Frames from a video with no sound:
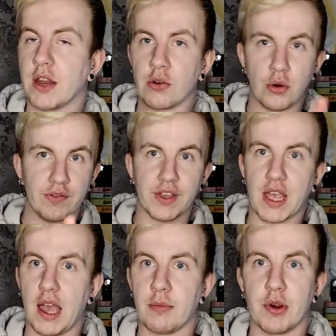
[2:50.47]
I don't know if the
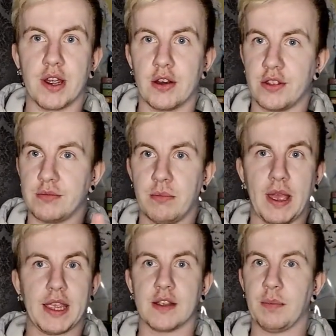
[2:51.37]
camera or the
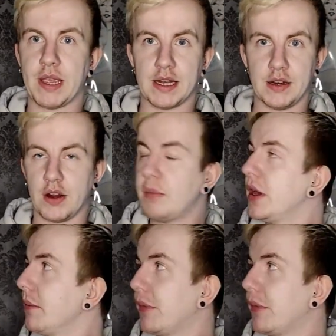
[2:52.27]
mic is picking it up,